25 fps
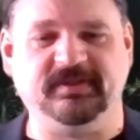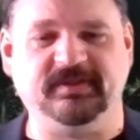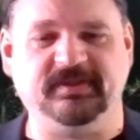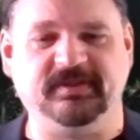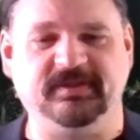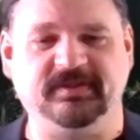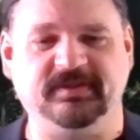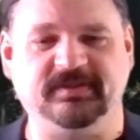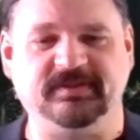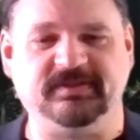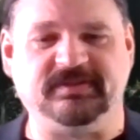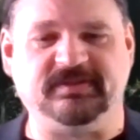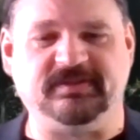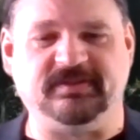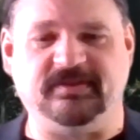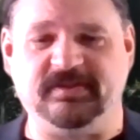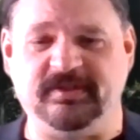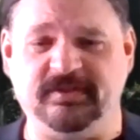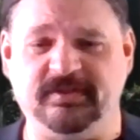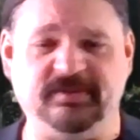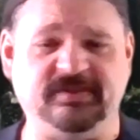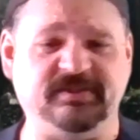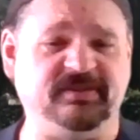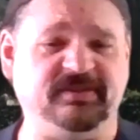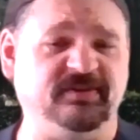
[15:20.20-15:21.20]
So you're
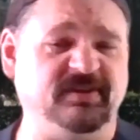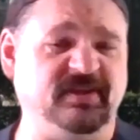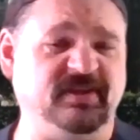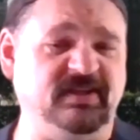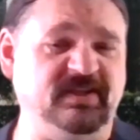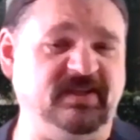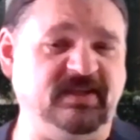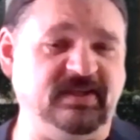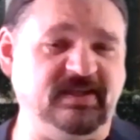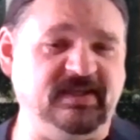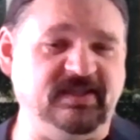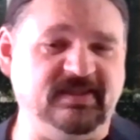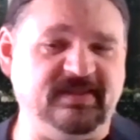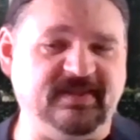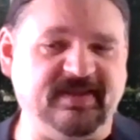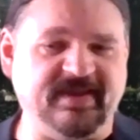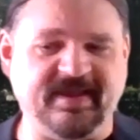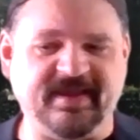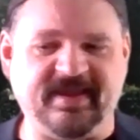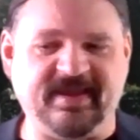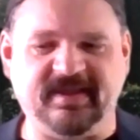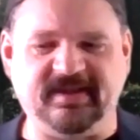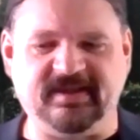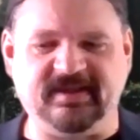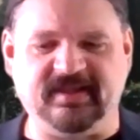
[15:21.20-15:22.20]
still going to need
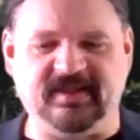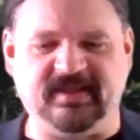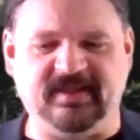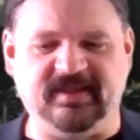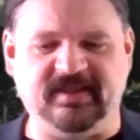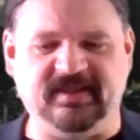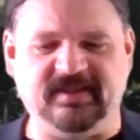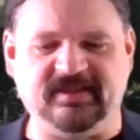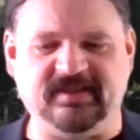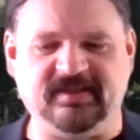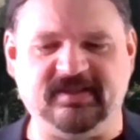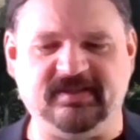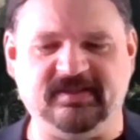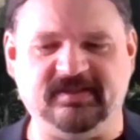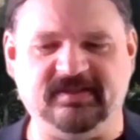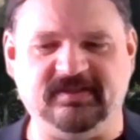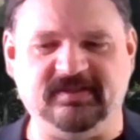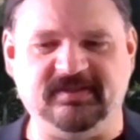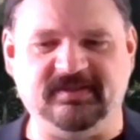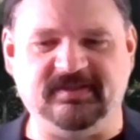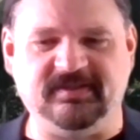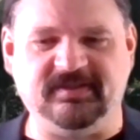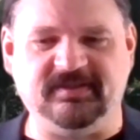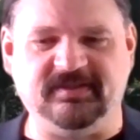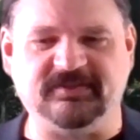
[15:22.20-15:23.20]
that, and
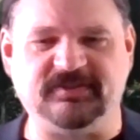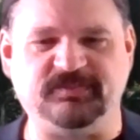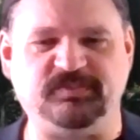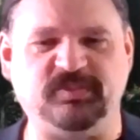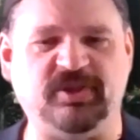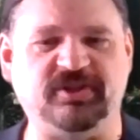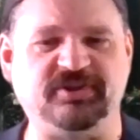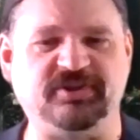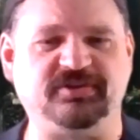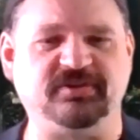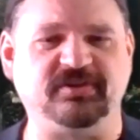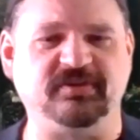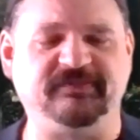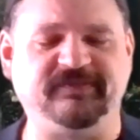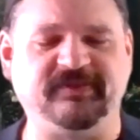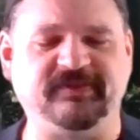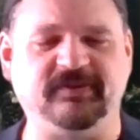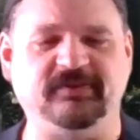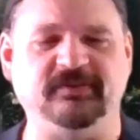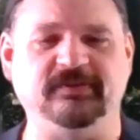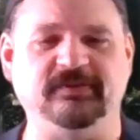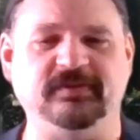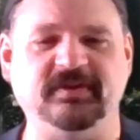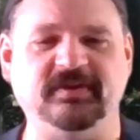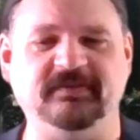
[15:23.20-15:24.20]
especially
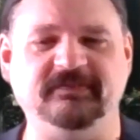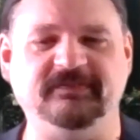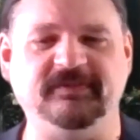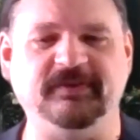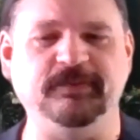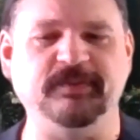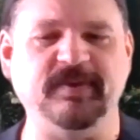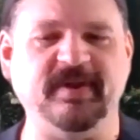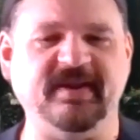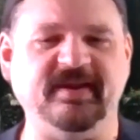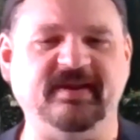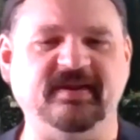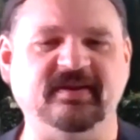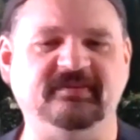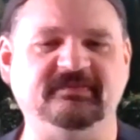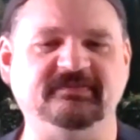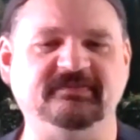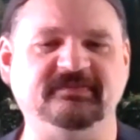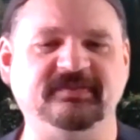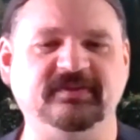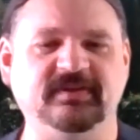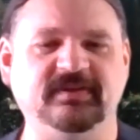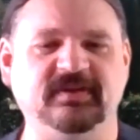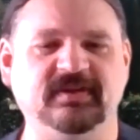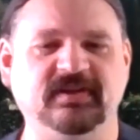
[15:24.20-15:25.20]
if you have
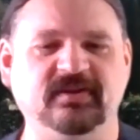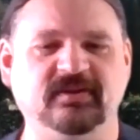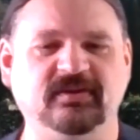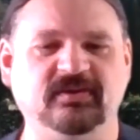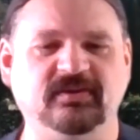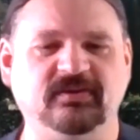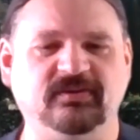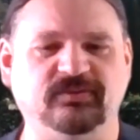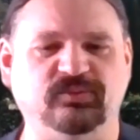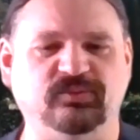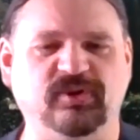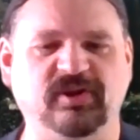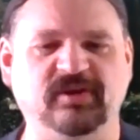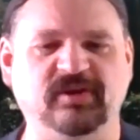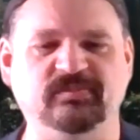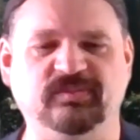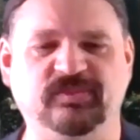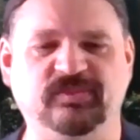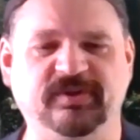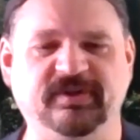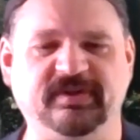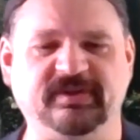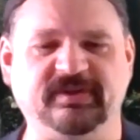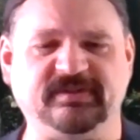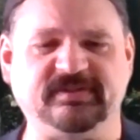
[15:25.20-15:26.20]

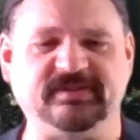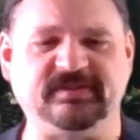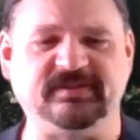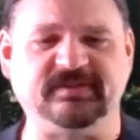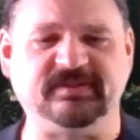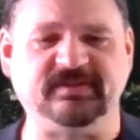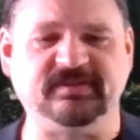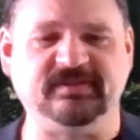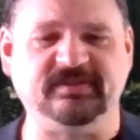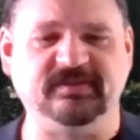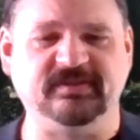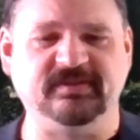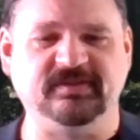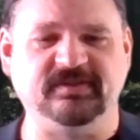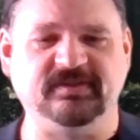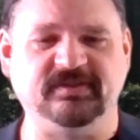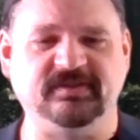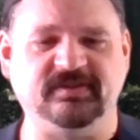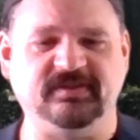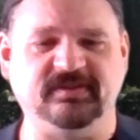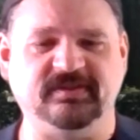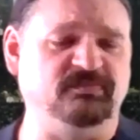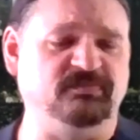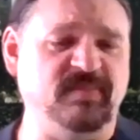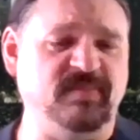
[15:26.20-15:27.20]
runbooks,
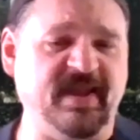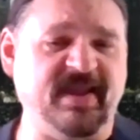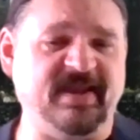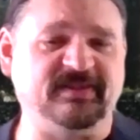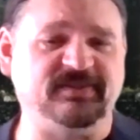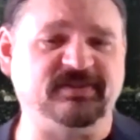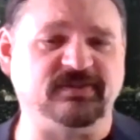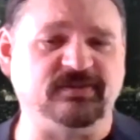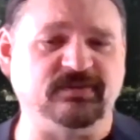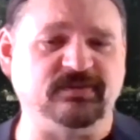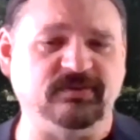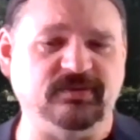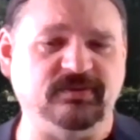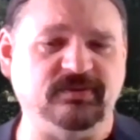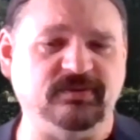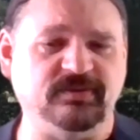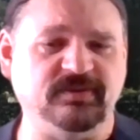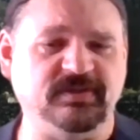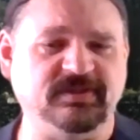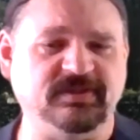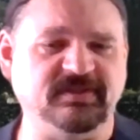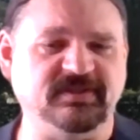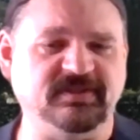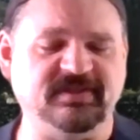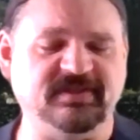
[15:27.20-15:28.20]
master
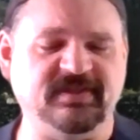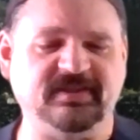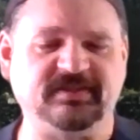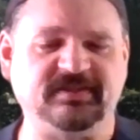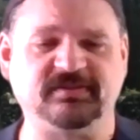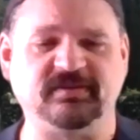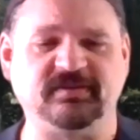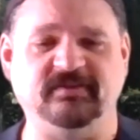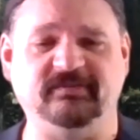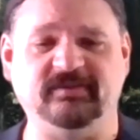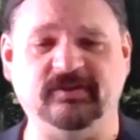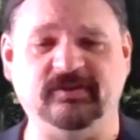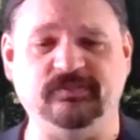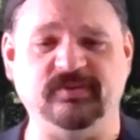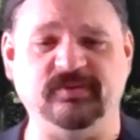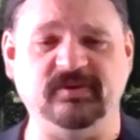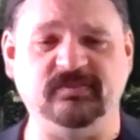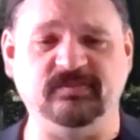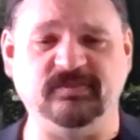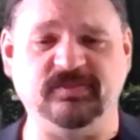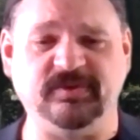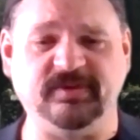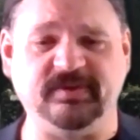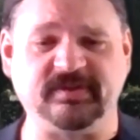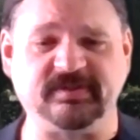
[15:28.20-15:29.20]
disaster recovery
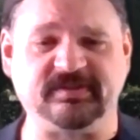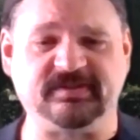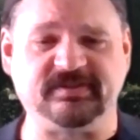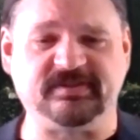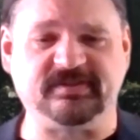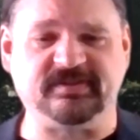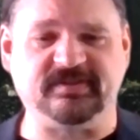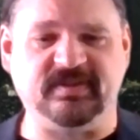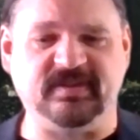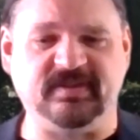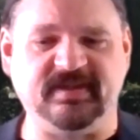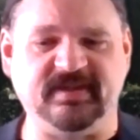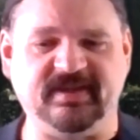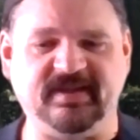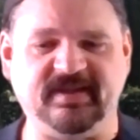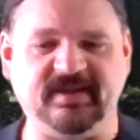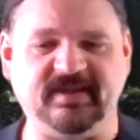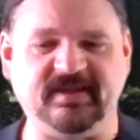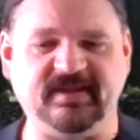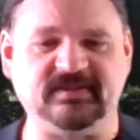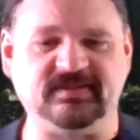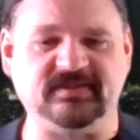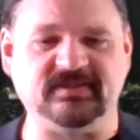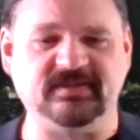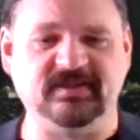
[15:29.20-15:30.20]
runbooks
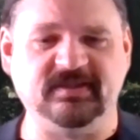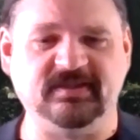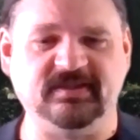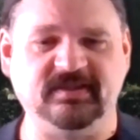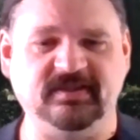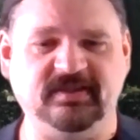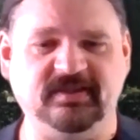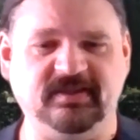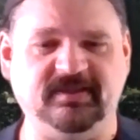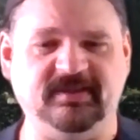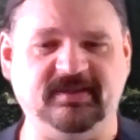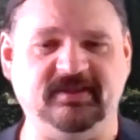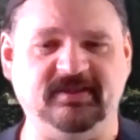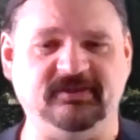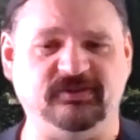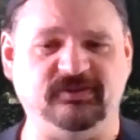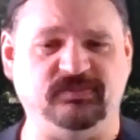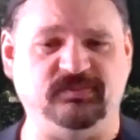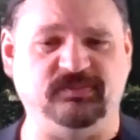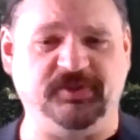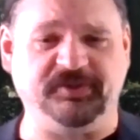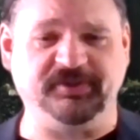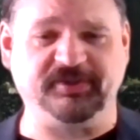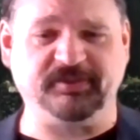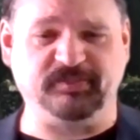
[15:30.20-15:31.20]
that handle
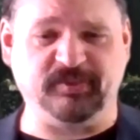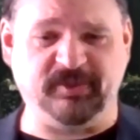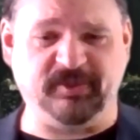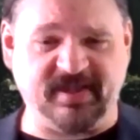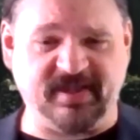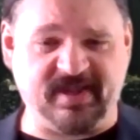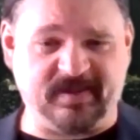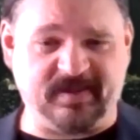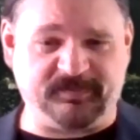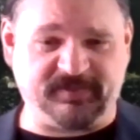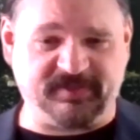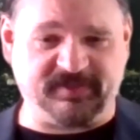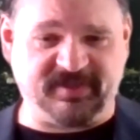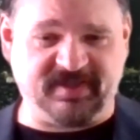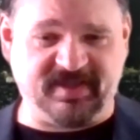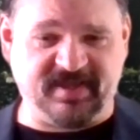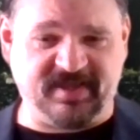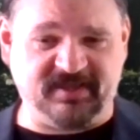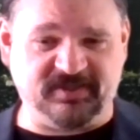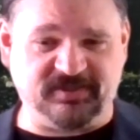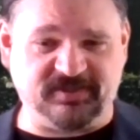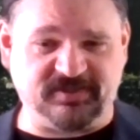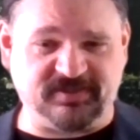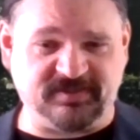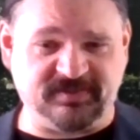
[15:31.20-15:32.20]
multiple
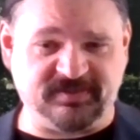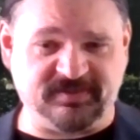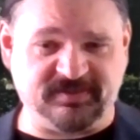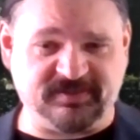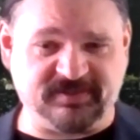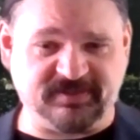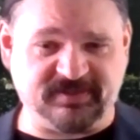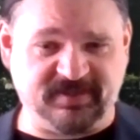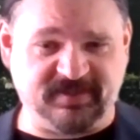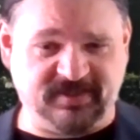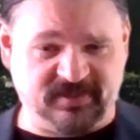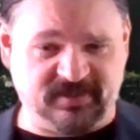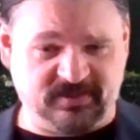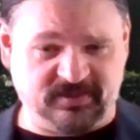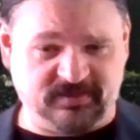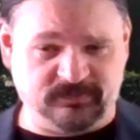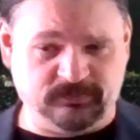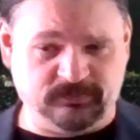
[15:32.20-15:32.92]
applications in